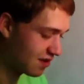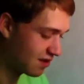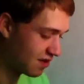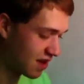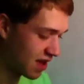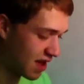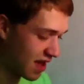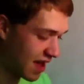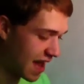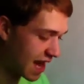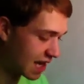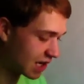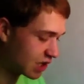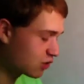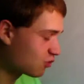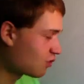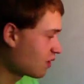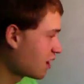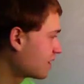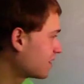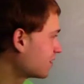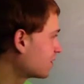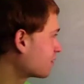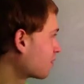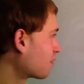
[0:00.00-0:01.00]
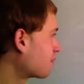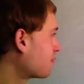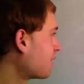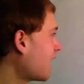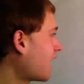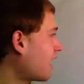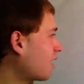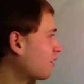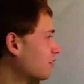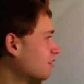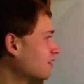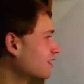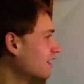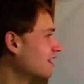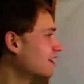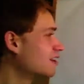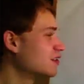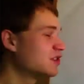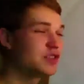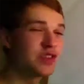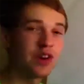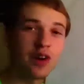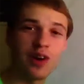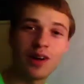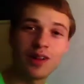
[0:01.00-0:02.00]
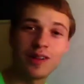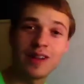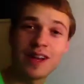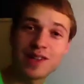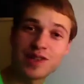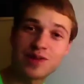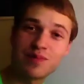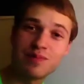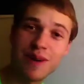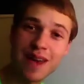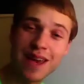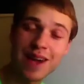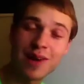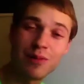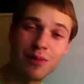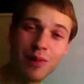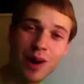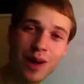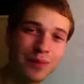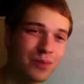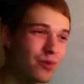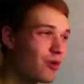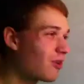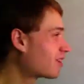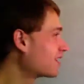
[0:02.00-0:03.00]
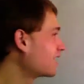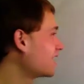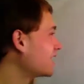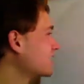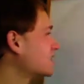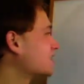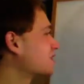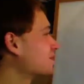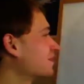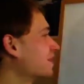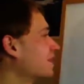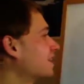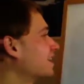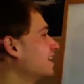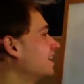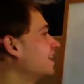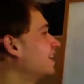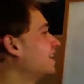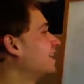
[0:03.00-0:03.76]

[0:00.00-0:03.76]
actuated or powered, so let's make one more instrument.